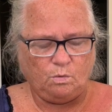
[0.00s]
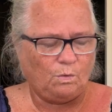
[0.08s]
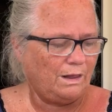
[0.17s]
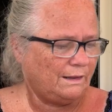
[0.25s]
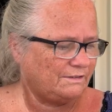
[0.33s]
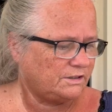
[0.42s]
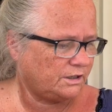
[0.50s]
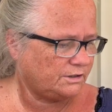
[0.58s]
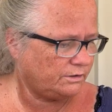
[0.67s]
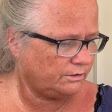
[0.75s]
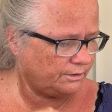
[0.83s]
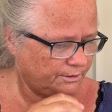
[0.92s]
Well, I
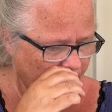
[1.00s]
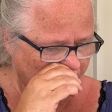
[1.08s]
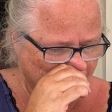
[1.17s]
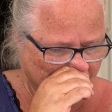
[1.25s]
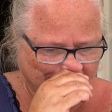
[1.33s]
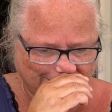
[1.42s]
started on the third.